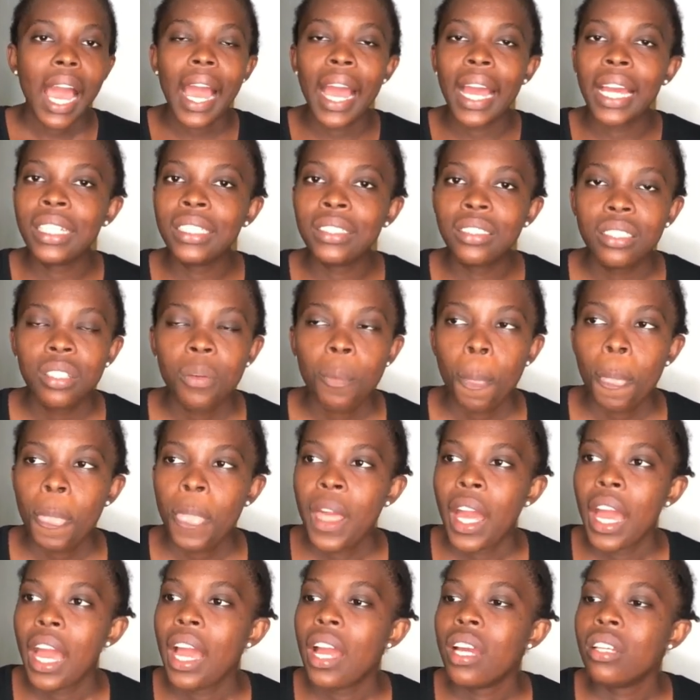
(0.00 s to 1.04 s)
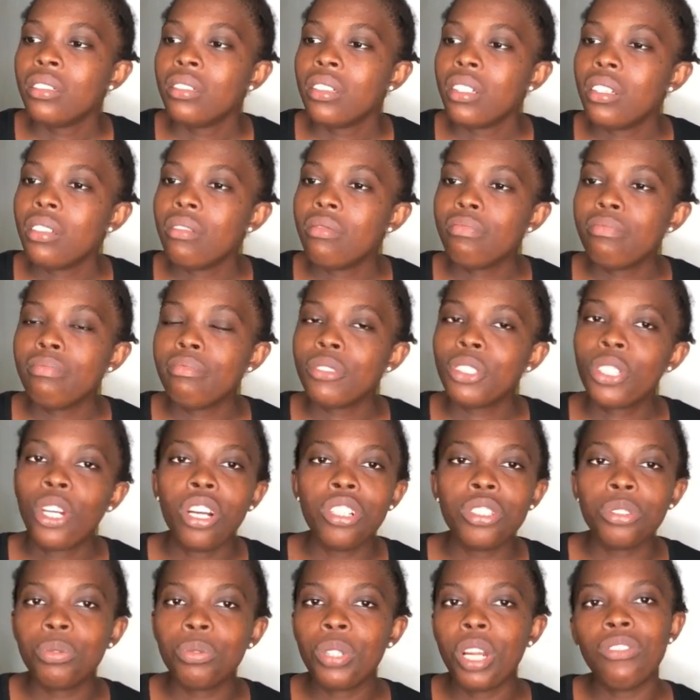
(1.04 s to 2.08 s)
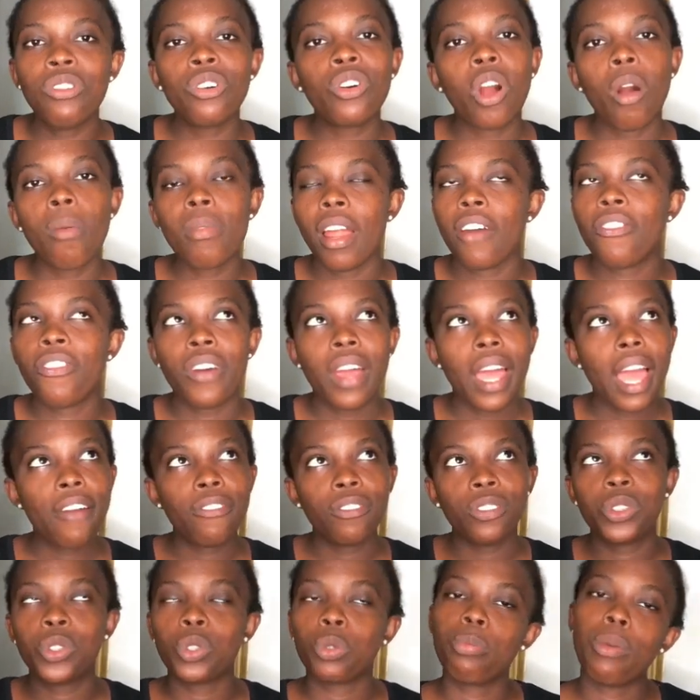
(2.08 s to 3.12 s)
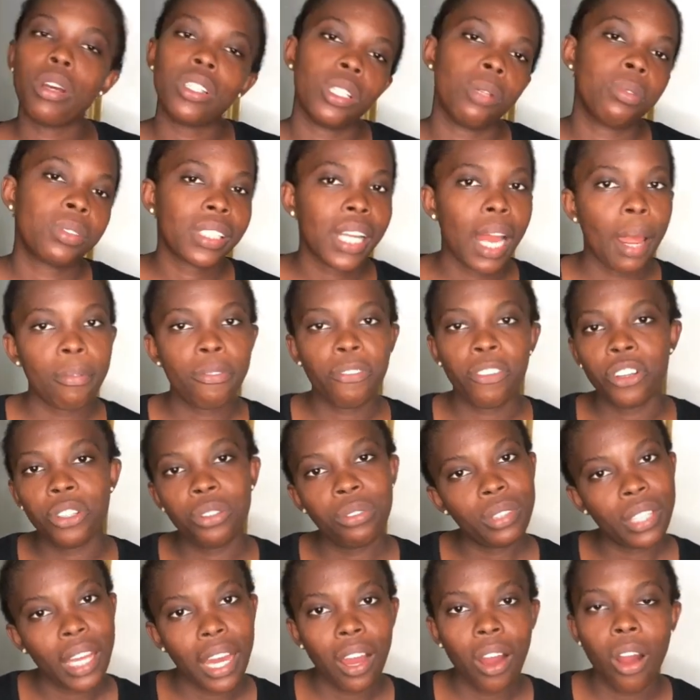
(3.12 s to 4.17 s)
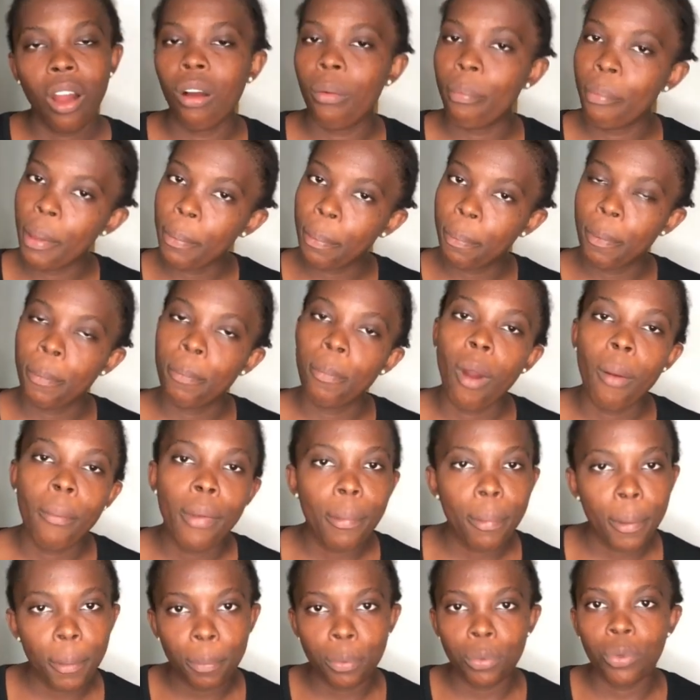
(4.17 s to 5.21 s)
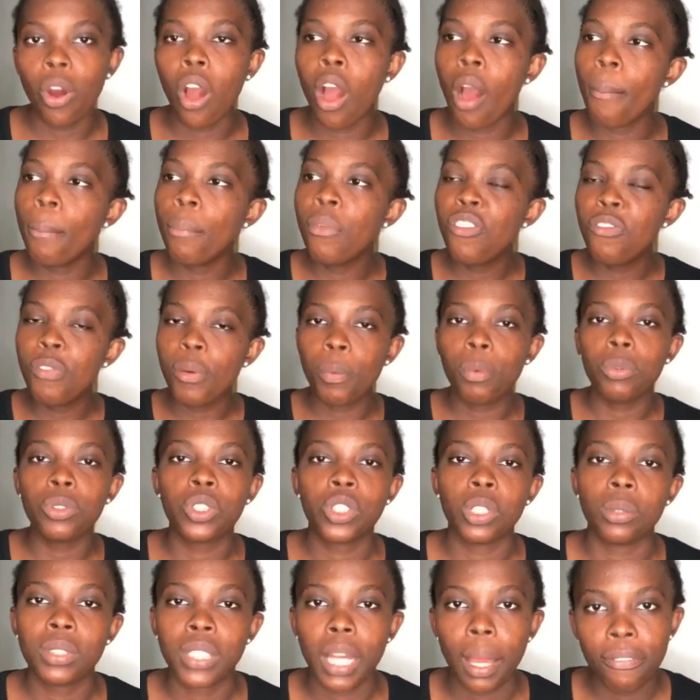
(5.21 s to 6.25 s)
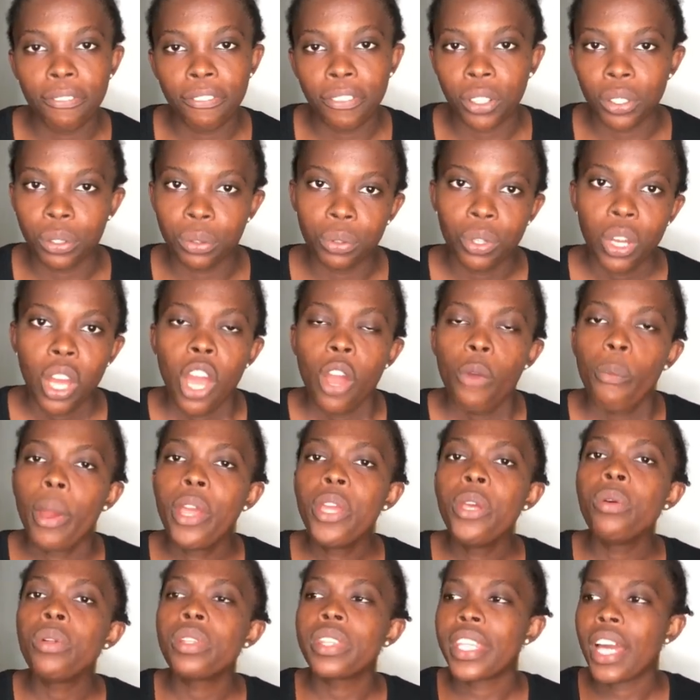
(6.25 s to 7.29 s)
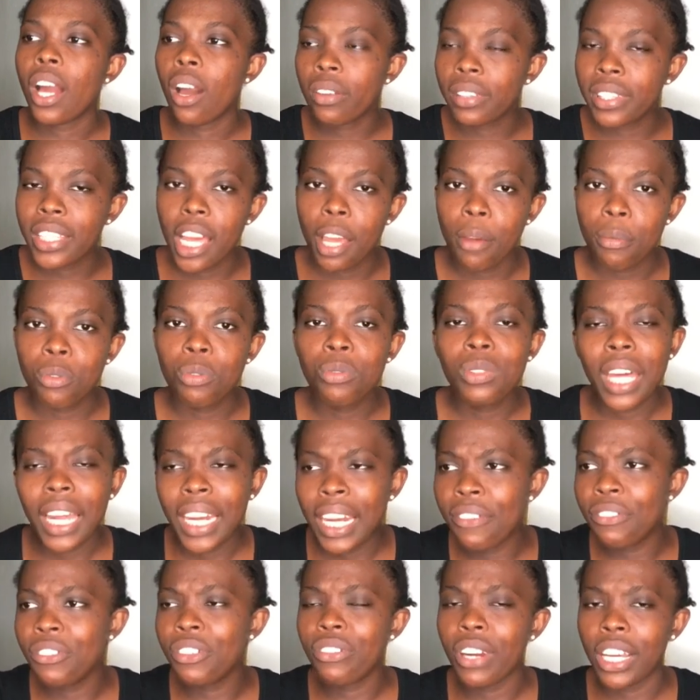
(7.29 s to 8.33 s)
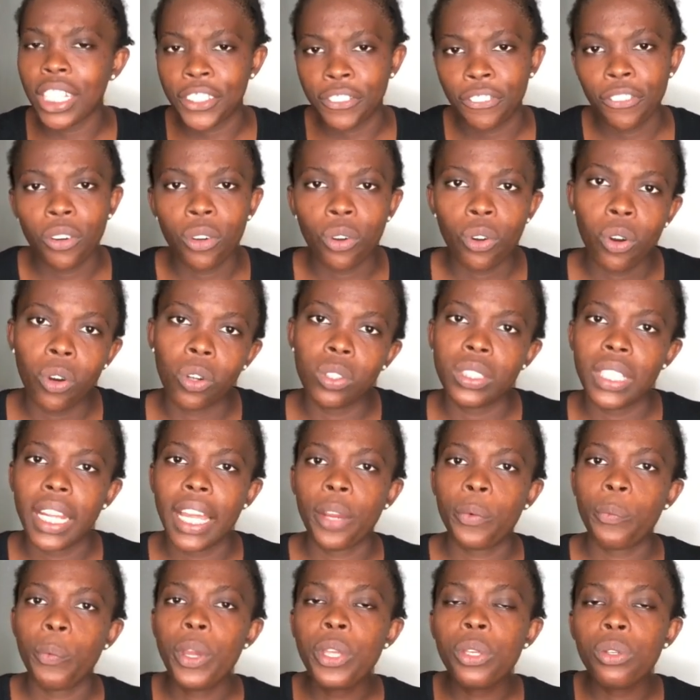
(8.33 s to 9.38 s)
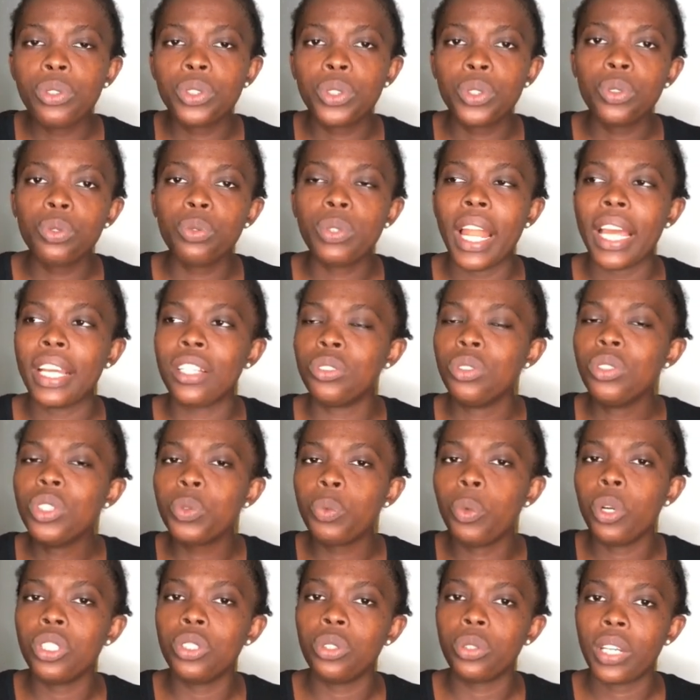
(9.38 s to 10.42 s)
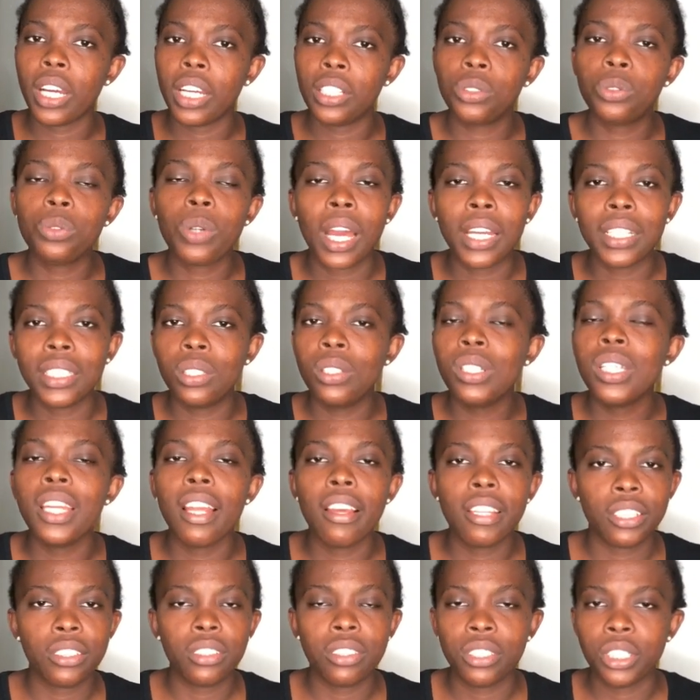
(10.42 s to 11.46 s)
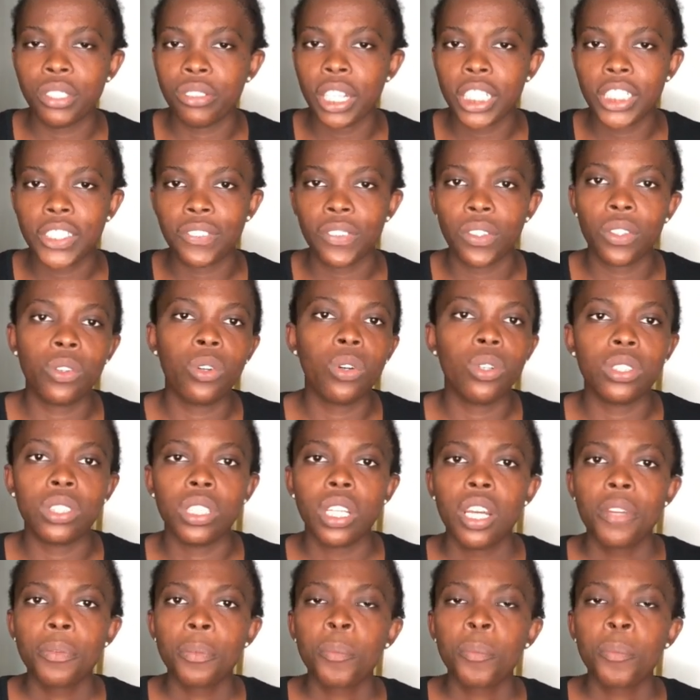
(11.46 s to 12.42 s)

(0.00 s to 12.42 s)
And God will never come down from heaven to come and subscribe for you now. Or move people to subscribe for you. When you tell them, you not leave the rest for God. Like, when you do, like, do the one you can do and do the rest for God.